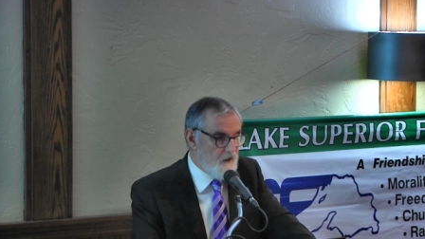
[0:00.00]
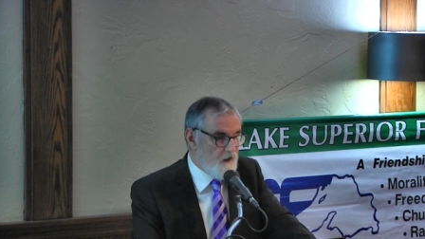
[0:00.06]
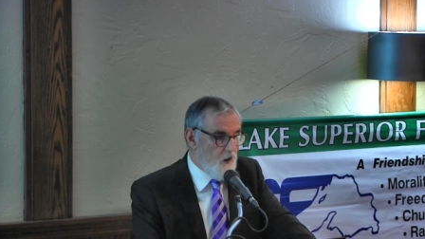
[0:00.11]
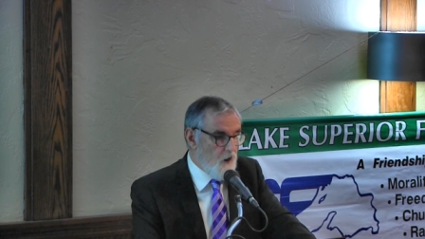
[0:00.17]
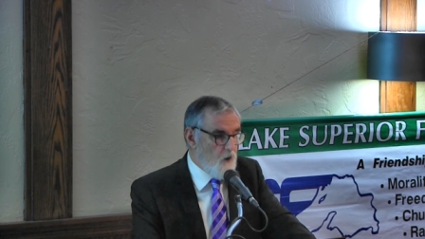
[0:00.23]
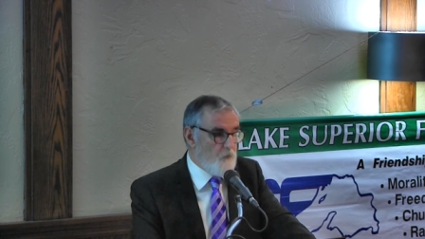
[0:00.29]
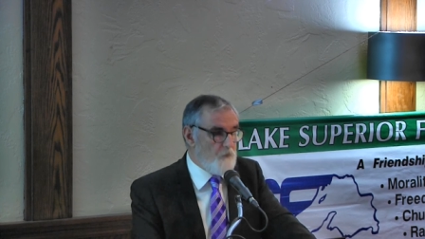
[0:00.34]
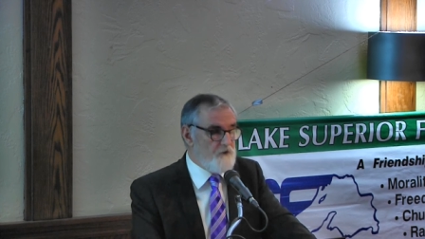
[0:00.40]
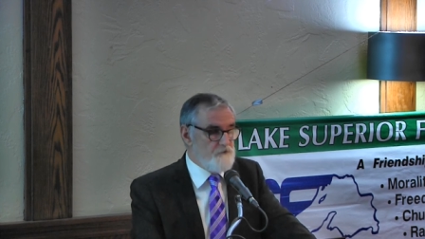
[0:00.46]

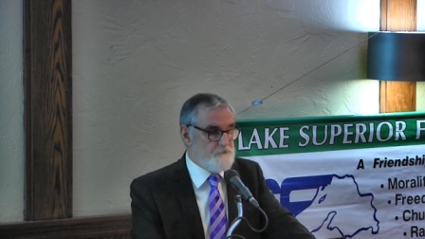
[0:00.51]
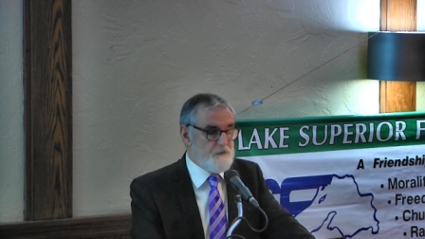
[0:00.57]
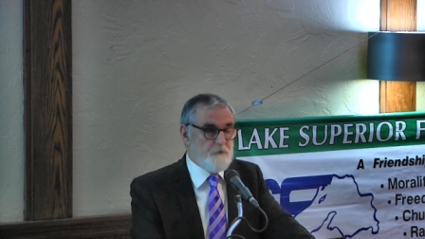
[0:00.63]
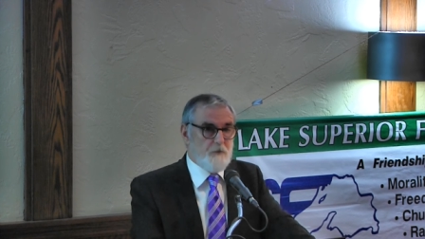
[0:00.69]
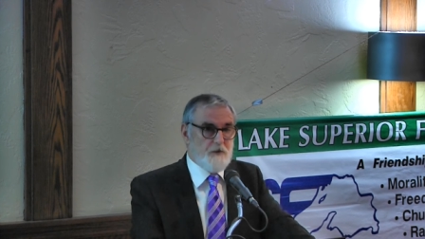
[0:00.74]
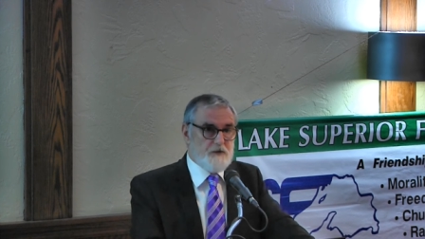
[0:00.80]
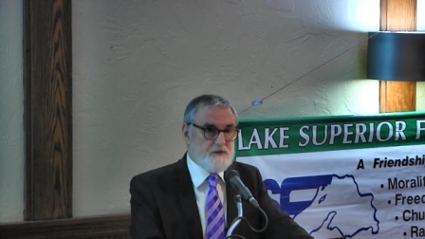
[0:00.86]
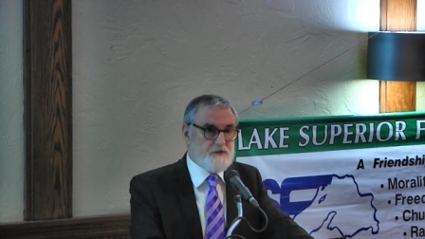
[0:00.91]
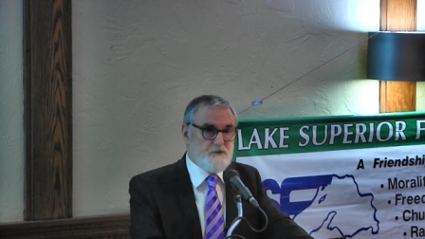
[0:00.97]
Always be
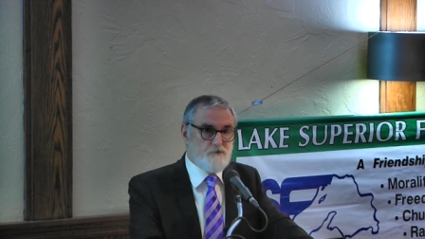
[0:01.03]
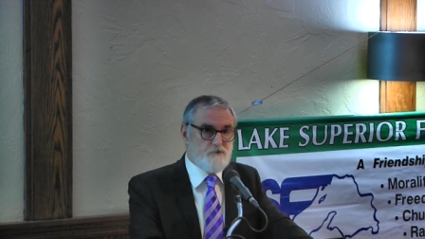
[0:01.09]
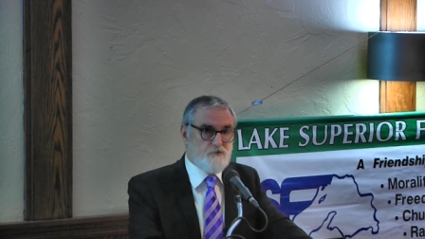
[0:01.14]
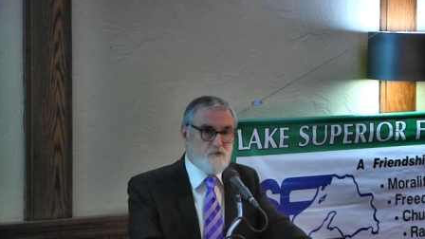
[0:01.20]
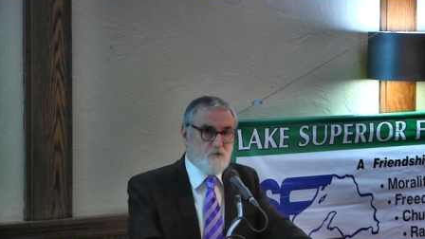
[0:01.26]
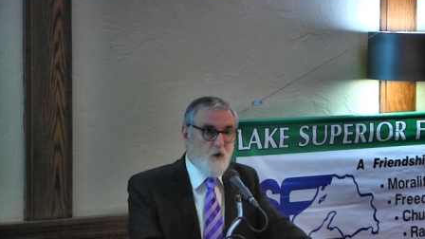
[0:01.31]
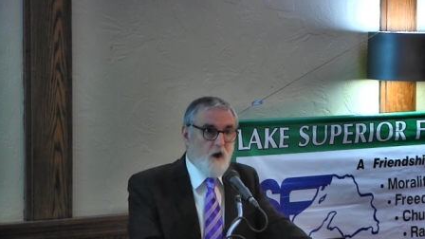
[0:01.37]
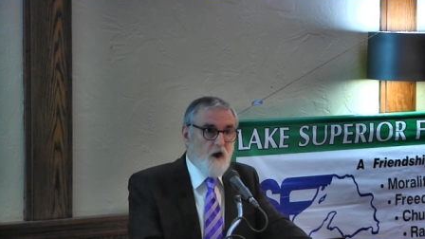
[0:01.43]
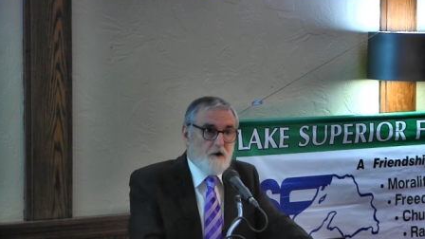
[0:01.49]
willing to
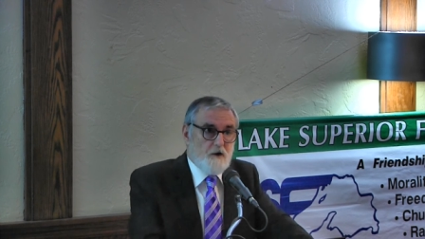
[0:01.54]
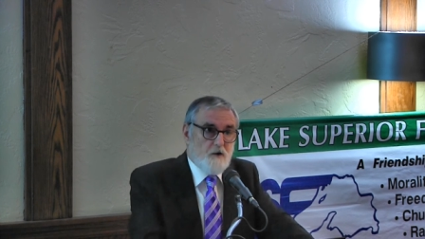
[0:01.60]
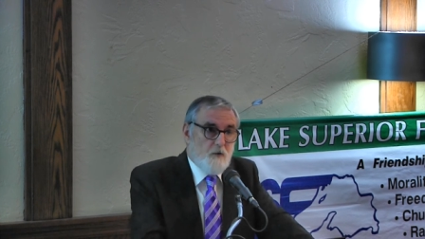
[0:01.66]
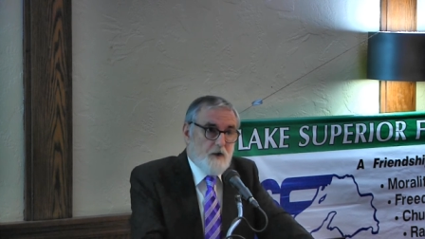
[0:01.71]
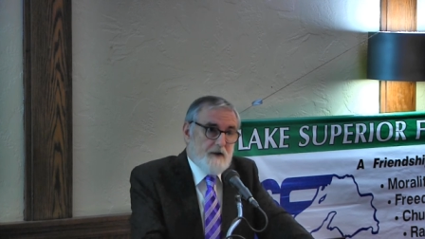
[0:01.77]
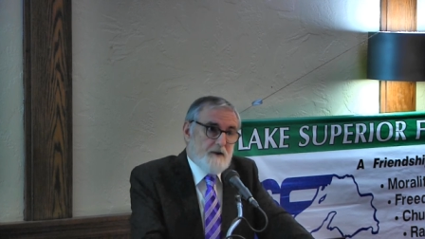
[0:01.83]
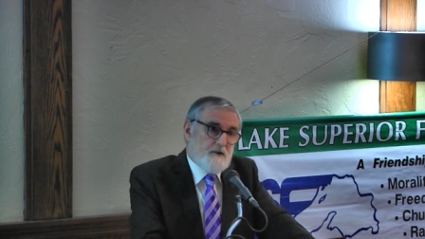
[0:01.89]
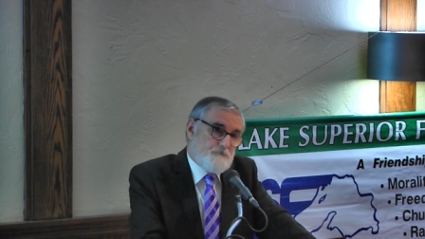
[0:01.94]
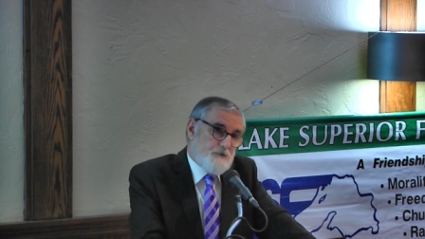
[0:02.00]
just walk
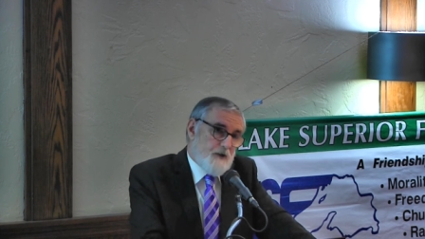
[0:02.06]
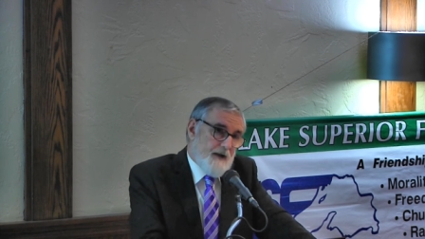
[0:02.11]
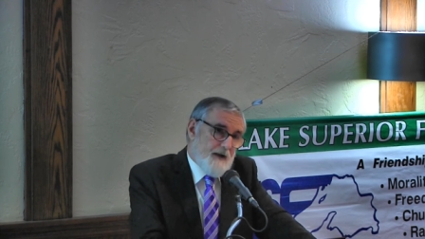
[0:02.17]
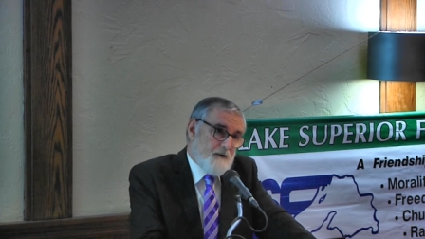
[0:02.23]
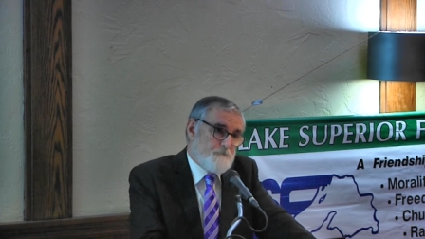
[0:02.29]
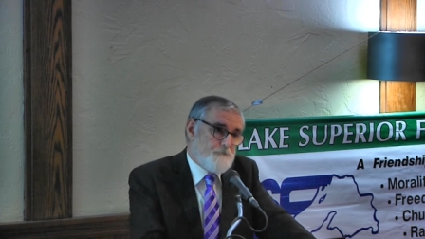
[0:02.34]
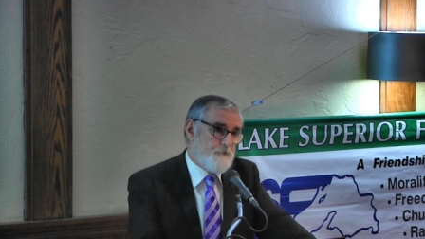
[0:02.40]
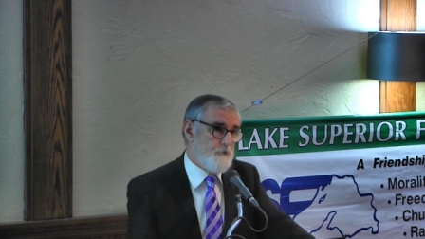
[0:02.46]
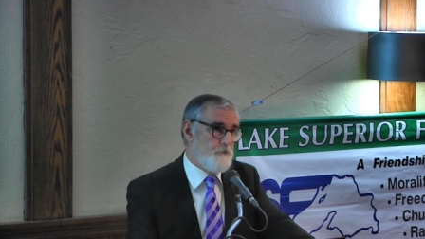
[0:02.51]
away if you
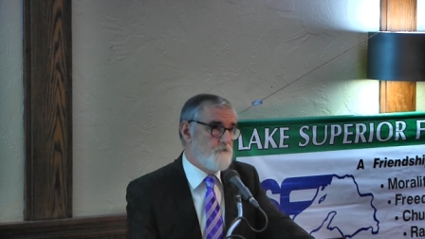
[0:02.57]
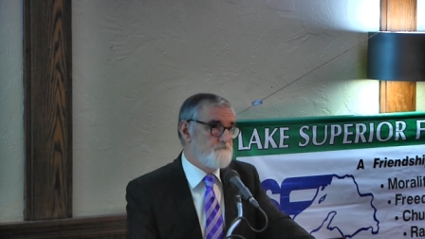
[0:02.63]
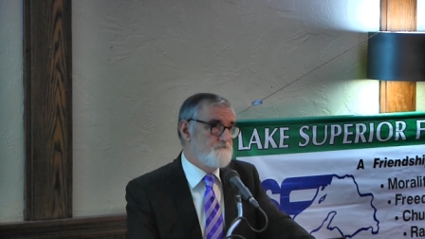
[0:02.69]
have to.